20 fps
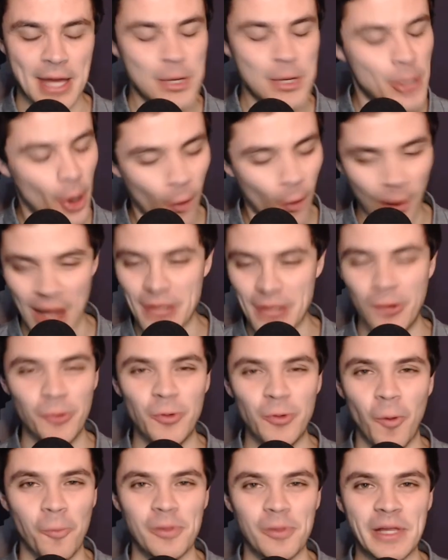No, I don't
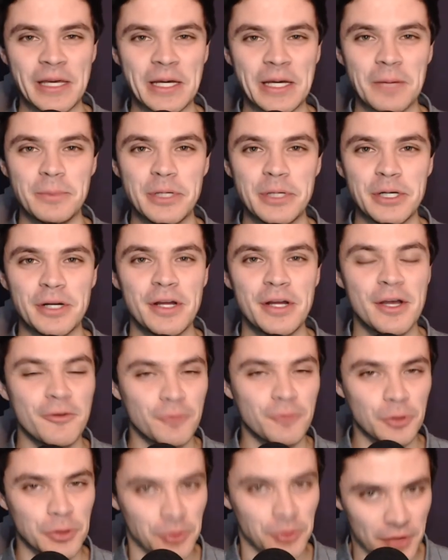normally come here
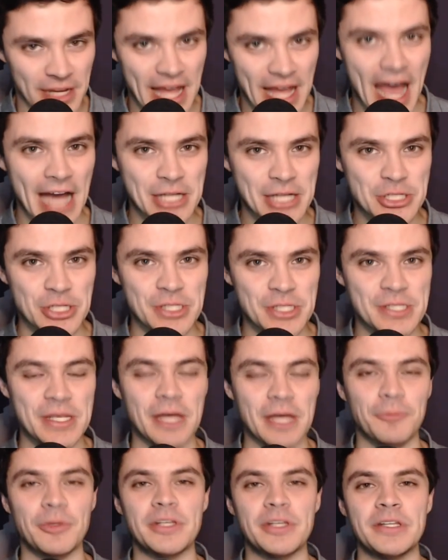for a reaction
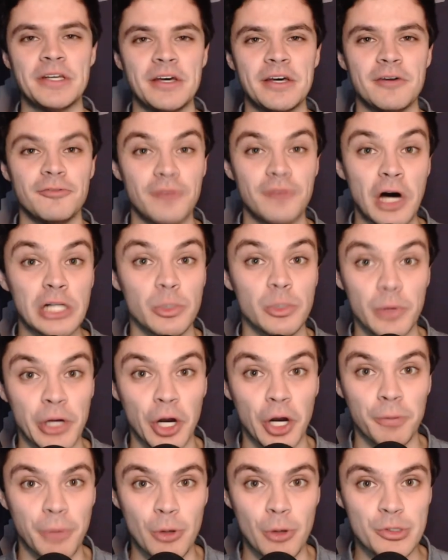segment following
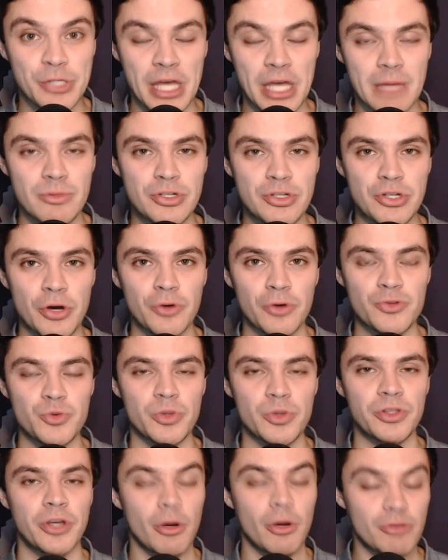our post-game shows
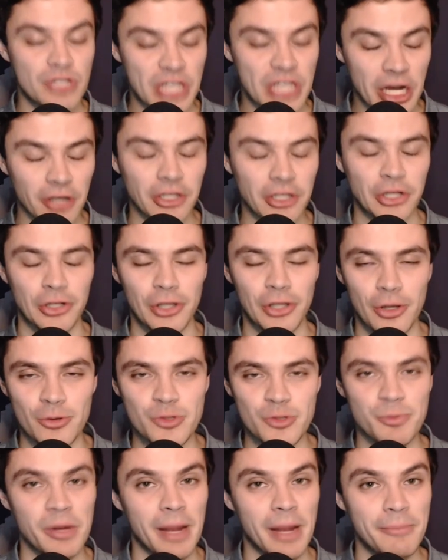with Coach Gary
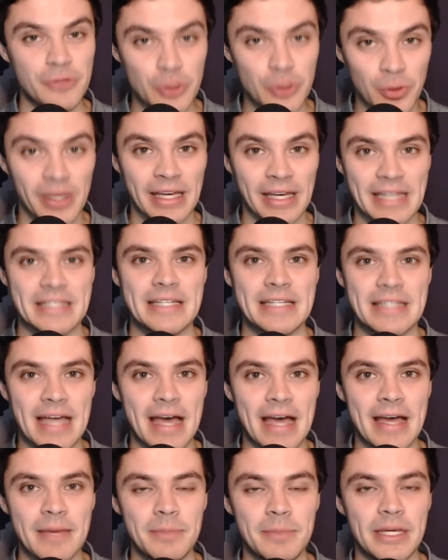Close, but I'm doing it
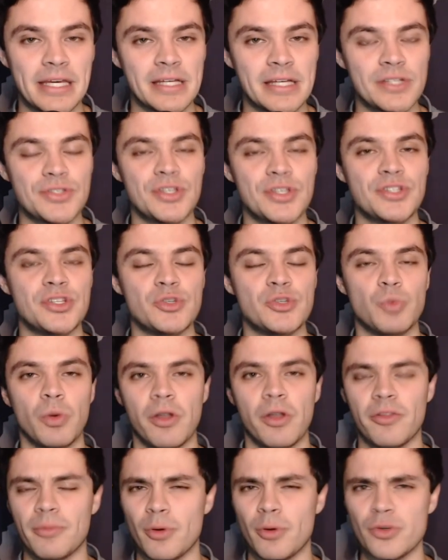today because this is one
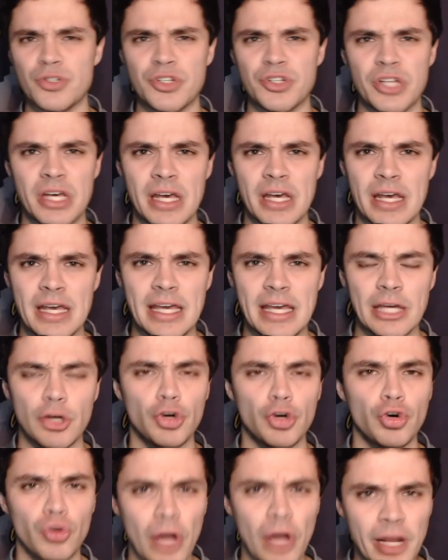of the most
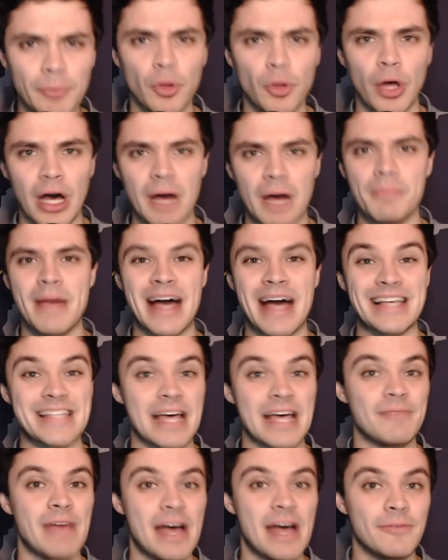incredible comebacks
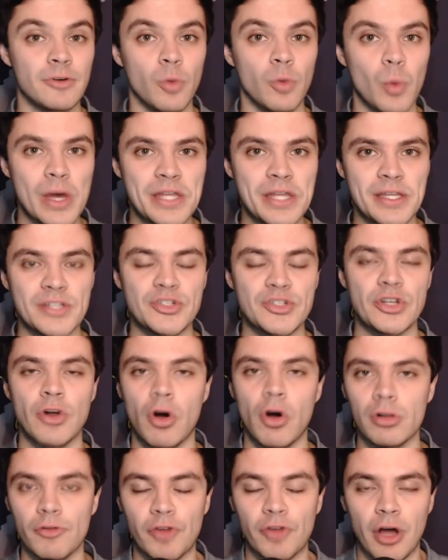I've ever witnessed in
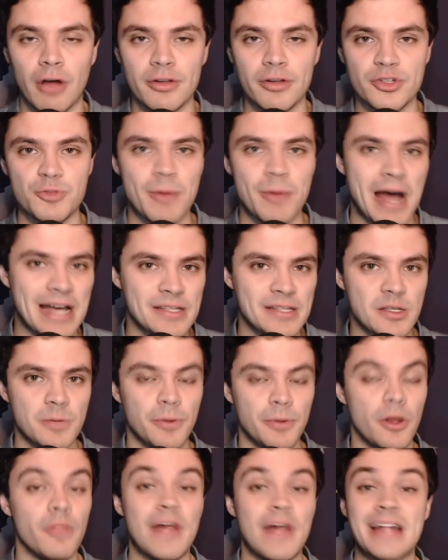all of college
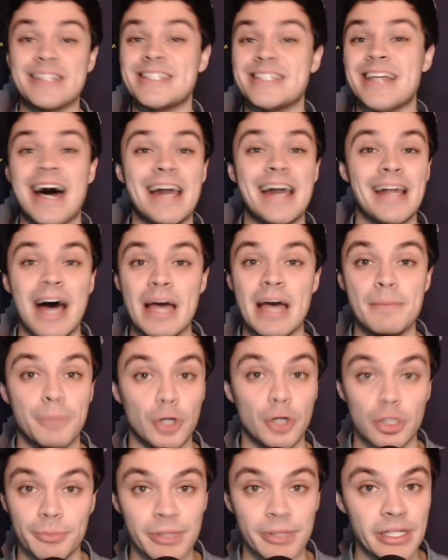basketball. That's not
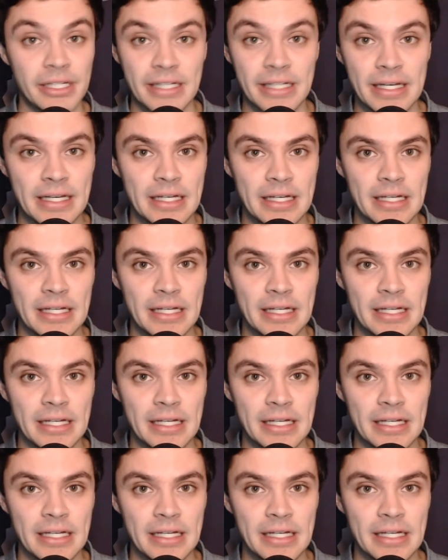hyperbole.